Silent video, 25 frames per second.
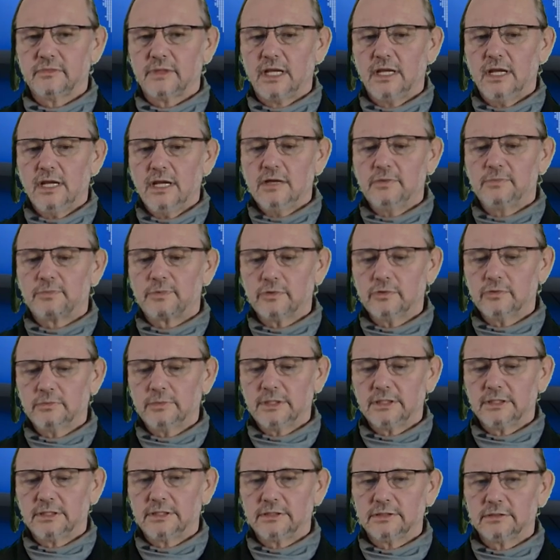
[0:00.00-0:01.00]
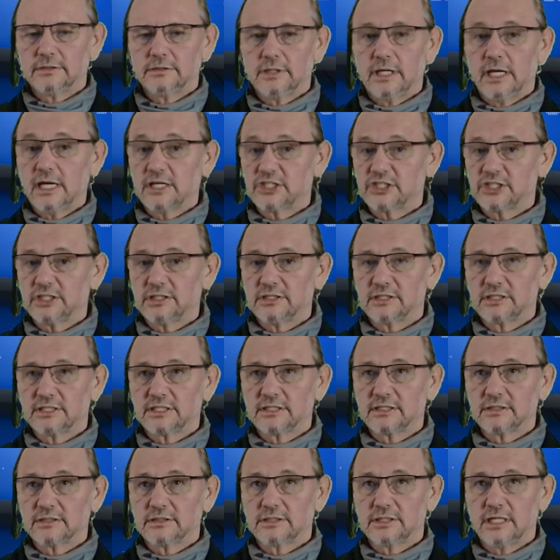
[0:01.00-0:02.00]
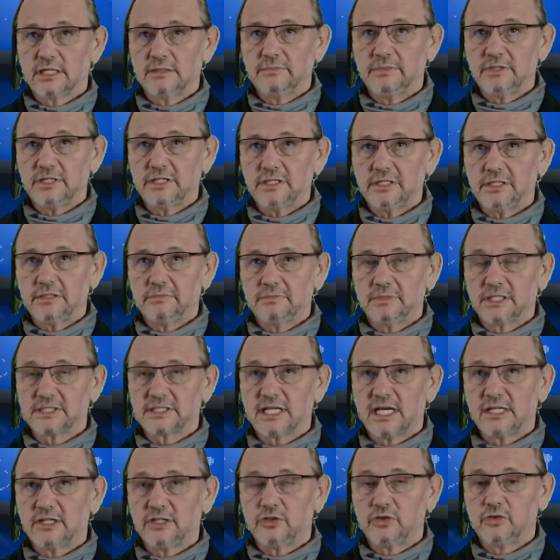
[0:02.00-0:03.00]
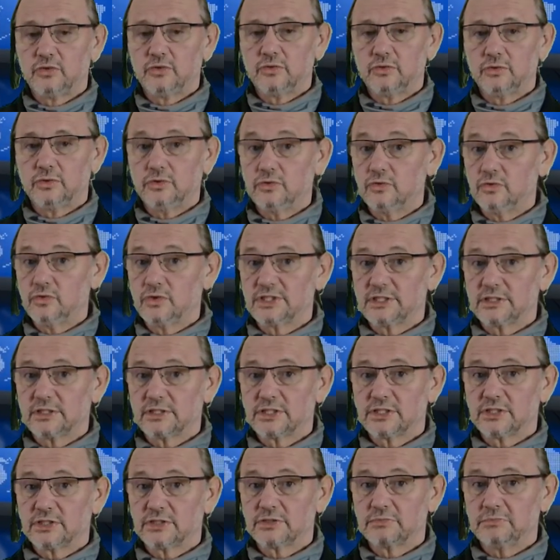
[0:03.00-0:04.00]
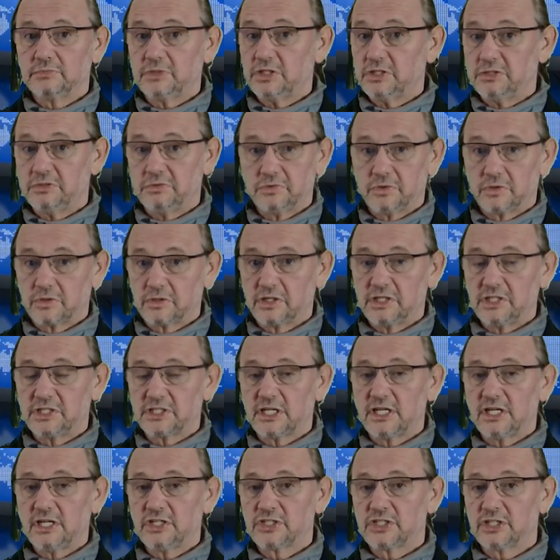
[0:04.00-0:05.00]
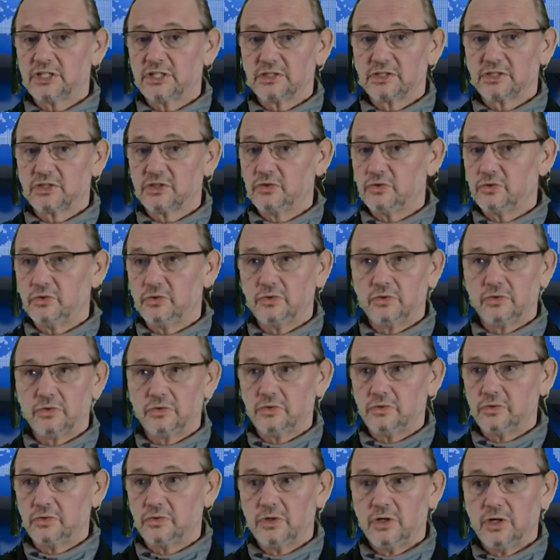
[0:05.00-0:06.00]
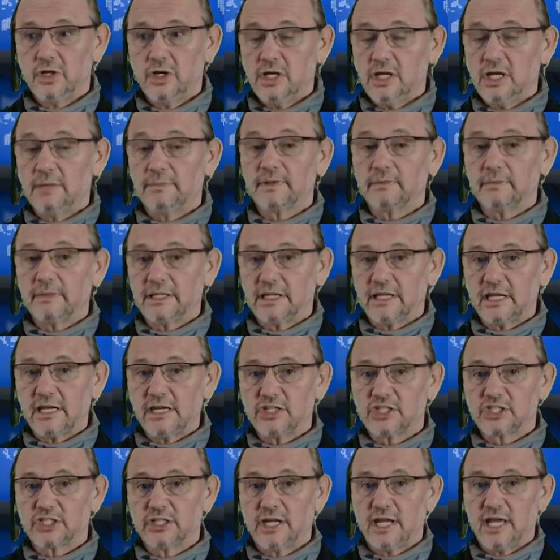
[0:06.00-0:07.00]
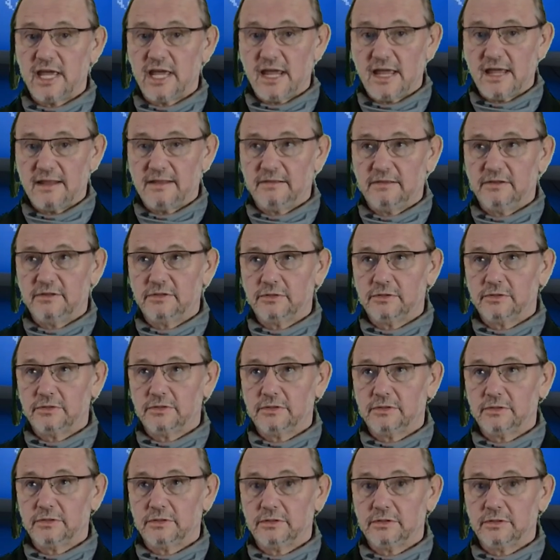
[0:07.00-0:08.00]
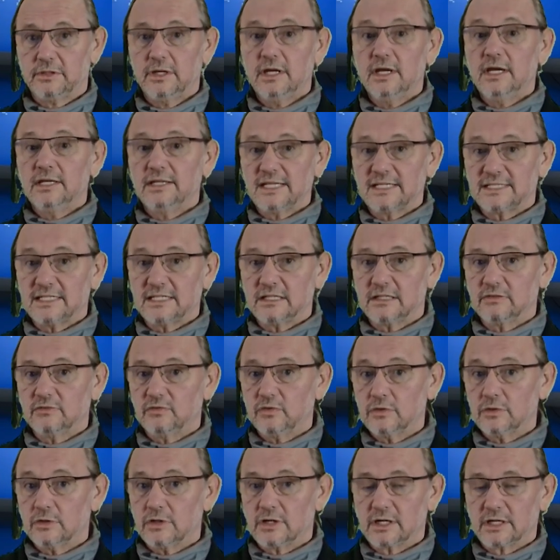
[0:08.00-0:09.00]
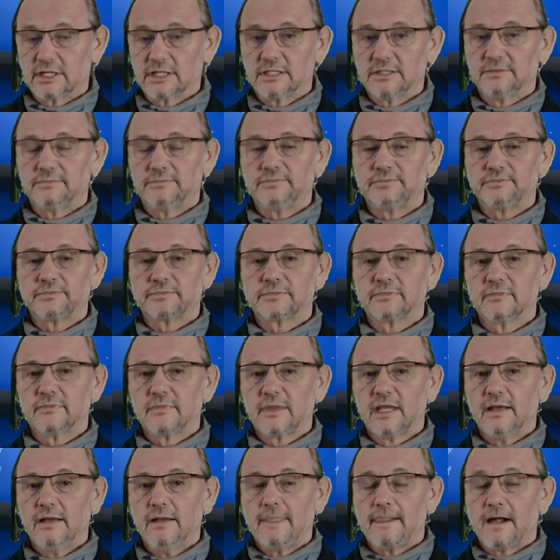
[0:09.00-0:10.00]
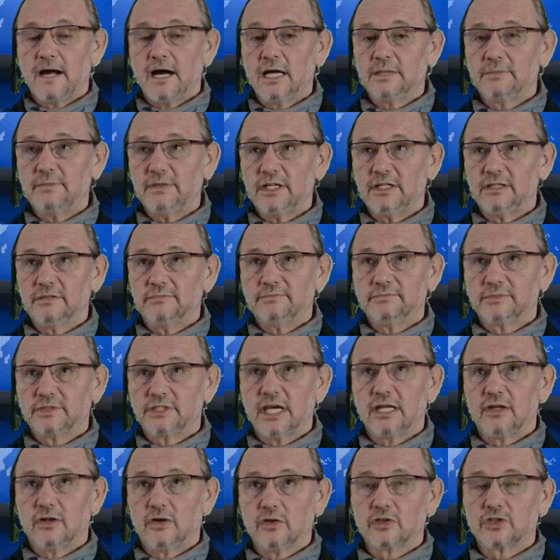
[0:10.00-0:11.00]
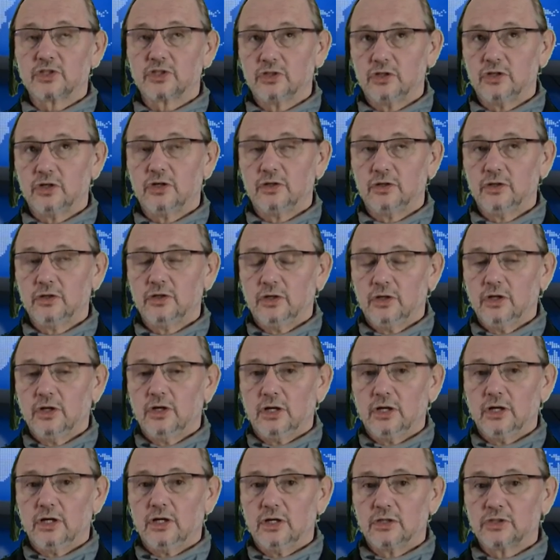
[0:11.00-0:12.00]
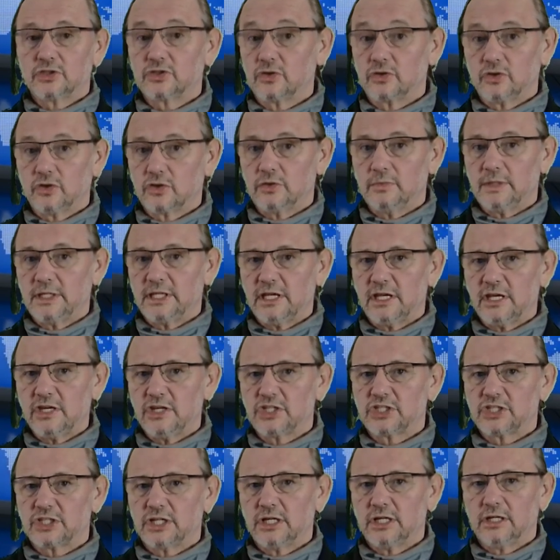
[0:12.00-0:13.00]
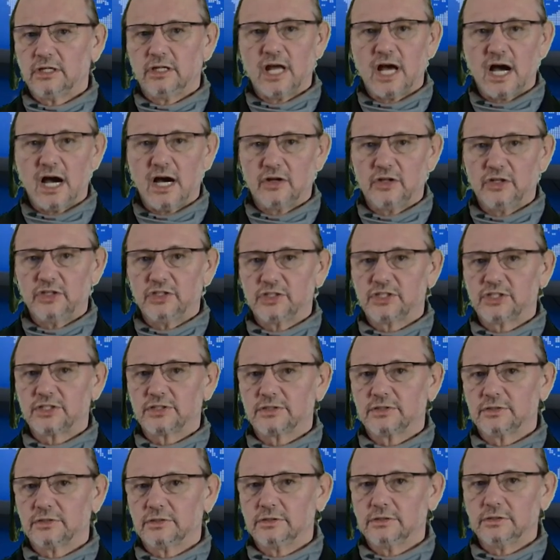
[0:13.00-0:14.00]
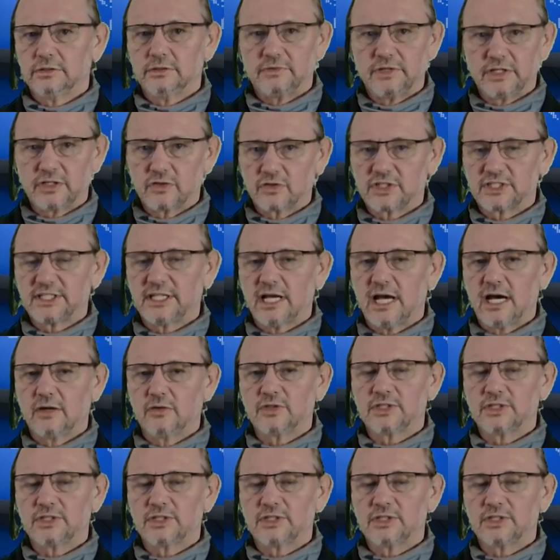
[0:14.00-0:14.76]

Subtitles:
Improvement actions can be assigned to users in organizations to do implementation and testing work. Admin can also store documentation, notice, record status